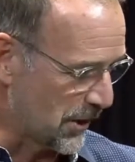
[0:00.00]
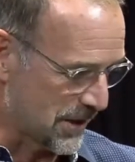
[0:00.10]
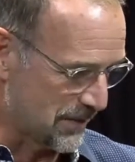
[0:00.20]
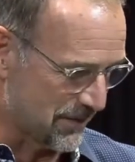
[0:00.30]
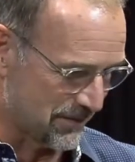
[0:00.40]

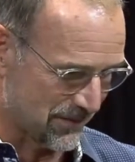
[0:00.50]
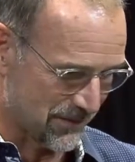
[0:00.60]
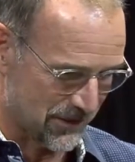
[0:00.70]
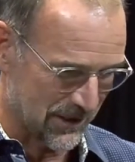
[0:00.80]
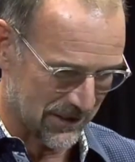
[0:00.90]
work
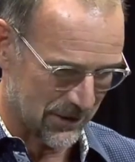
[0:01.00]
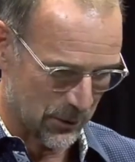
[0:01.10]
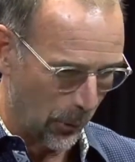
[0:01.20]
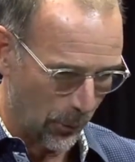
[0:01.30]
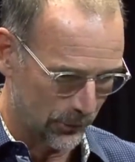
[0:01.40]

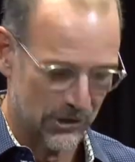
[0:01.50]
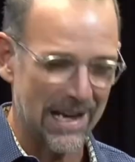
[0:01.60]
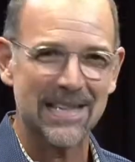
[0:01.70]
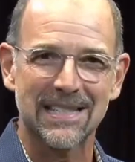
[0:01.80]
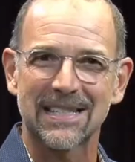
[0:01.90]
just tool
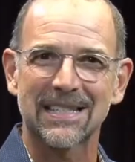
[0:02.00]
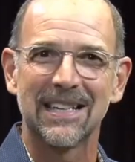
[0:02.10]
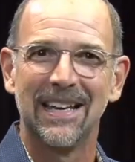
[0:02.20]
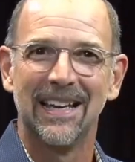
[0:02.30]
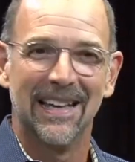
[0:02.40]

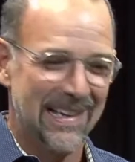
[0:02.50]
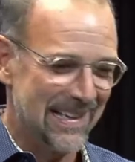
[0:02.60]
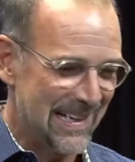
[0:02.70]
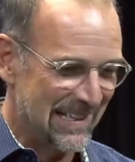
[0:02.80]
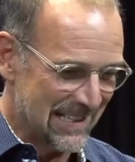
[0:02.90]
chests.
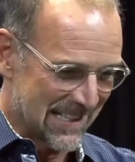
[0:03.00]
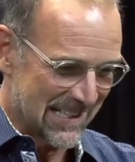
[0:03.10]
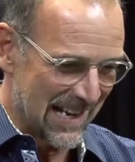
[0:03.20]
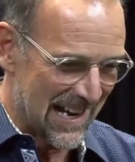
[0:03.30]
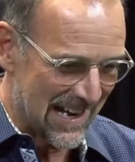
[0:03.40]
And then
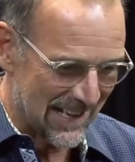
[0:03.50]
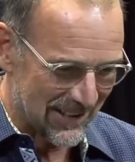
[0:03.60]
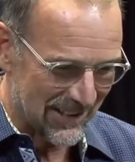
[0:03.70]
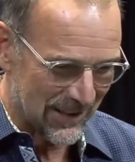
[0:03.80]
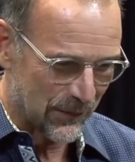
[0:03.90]

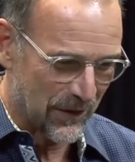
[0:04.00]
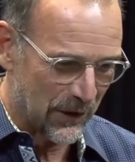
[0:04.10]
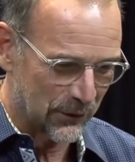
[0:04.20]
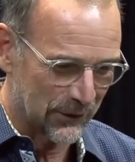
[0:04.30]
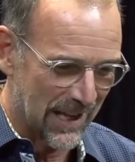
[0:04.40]
inside are these
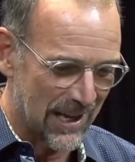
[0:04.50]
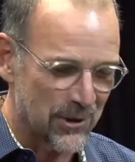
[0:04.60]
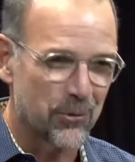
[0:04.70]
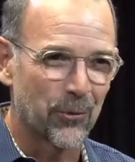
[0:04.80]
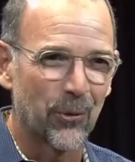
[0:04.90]
felt
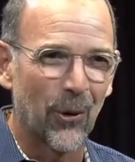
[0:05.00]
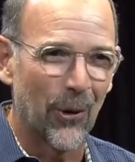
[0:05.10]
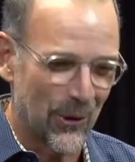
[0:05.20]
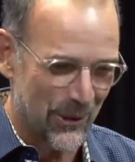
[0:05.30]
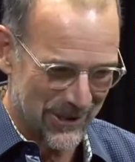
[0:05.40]
lined
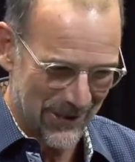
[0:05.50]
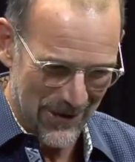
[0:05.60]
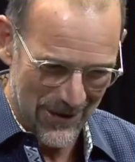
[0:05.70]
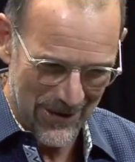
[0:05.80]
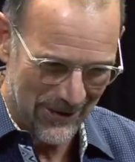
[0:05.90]
drawers,
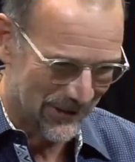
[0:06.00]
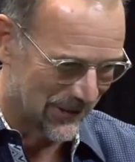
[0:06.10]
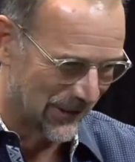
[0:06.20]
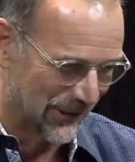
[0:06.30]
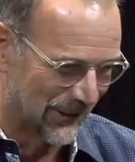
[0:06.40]
and
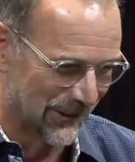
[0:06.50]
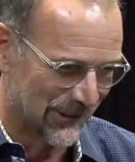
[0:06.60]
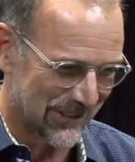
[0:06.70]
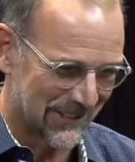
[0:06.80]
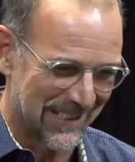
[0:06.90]
all the
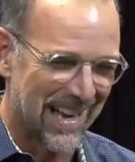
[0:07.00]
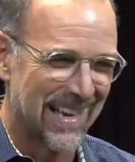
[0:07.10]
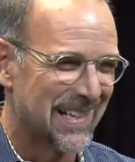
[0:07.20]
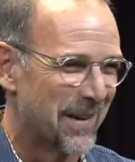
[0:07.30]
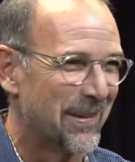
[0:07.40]
tools are
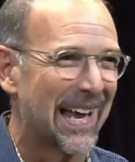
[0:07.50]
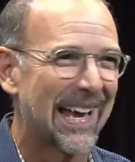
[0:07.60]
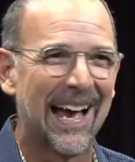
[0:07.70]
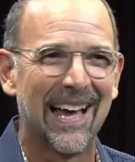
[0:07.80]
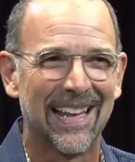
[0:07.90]
lined up.
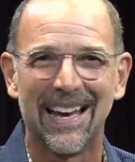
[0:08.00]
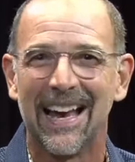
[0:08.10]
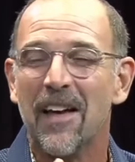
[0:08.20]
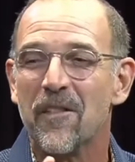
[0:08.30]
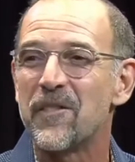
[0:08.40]
And they got
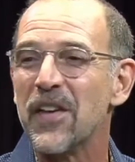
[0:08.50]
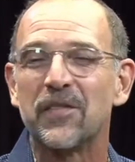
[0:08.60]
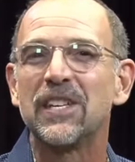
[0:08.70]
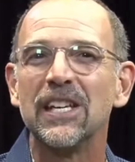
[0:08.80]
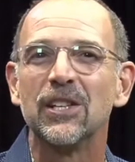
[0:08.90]
like
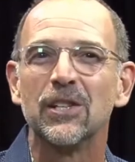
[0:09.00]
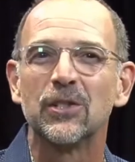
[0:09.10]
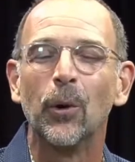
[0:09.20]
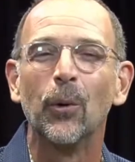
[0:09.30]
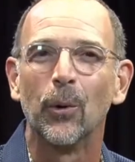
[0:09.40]

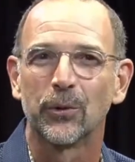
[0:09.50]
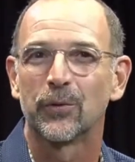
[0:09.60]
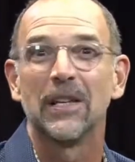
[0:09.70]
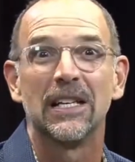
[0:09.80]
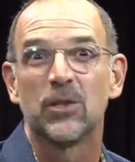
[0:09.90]
15
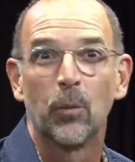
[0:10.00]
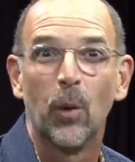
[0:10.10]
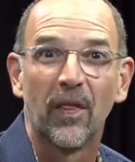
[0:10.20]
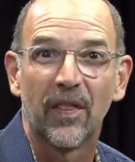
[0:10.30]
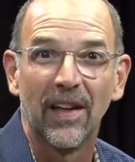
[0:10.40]
tools for
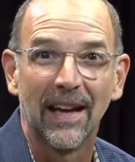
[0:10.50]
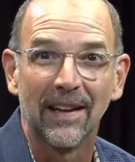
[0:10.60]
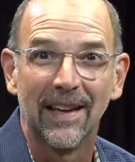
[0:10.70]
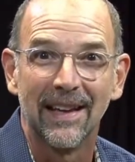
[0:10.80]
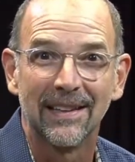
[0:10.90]
each one
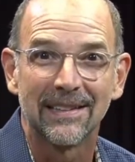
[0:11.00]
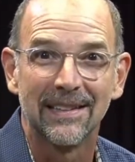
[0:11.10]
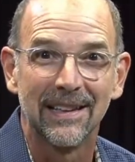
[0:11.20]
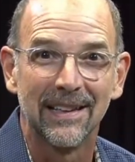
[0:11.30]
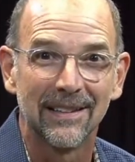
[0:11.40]
thing that
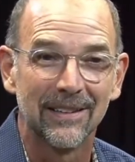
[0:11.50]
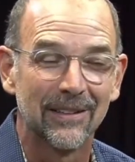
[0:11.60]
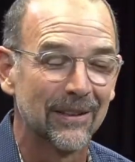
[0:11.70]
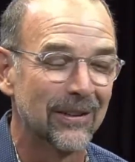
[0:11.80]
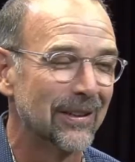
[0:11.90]
it's needing
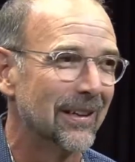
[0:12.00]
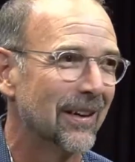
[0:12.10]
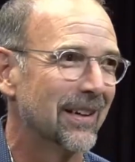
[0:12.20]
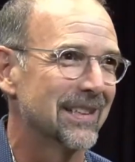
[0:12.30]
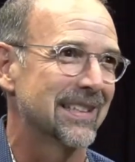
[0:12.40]
to do,
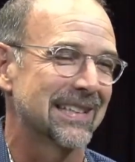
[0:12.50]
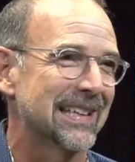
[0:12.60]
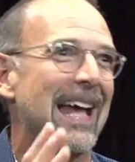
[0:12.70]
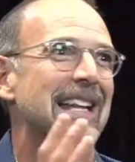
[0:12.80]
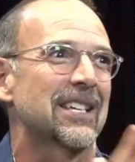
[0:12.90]
you know. And it's
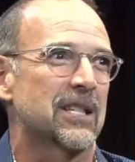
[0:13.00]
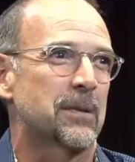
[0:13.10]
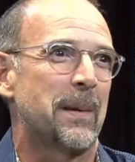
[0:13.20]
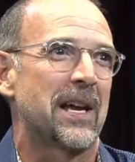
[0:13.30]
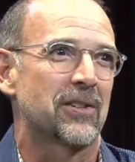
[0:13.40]
just like, that's
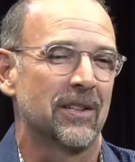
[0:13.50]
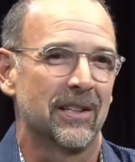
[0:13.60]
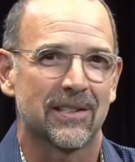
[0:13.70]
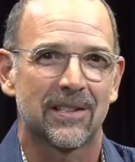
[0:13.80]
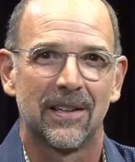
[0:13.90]
a
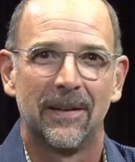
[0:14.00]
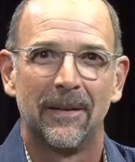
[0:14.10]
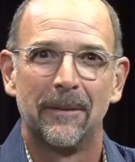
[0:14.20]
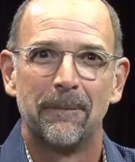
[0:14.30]
specialist.